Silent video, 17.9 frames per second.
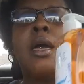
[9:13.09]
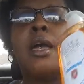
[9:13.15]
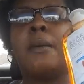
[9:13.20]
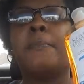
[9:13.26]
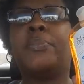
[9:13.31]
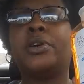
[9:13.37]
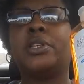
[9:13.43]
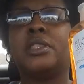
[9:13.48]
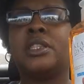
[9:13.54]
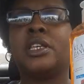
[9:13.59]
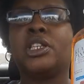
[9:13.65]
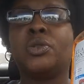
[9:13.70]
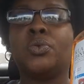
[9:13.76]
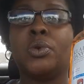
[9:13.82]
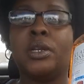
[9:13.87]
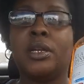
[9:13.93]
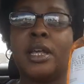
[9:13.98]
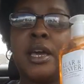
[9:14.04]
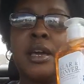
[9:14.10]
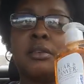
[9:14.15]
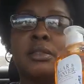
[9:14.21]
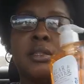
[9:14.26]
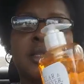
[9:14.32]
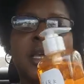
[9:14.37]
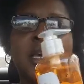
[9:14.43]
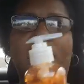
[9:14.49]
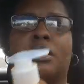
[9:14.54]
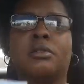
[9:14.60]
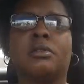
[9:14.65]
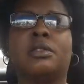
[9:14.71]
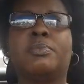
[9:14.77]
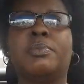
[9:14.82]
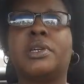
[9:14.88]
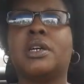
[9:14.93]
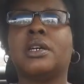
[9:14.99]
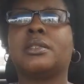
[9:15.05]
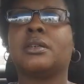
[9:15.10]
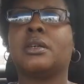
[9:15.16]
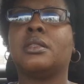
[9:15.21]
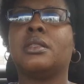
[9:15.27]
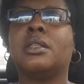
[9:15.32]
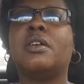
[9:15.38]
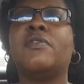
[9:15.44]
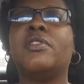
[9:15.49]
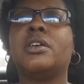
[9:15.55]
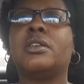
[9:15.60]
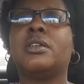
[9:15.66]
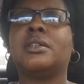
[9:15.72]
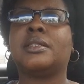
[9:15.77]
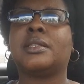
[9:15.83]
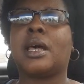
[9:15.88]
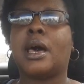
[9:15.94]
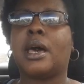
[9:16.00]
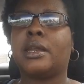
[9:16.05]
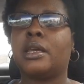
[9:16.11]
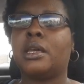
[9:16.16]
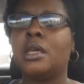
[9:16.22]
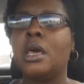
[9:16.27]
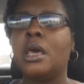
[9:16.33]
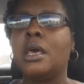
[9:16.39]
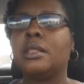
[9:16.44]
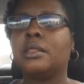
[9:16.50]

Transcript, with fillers: and put this one downstairs because Olivia decided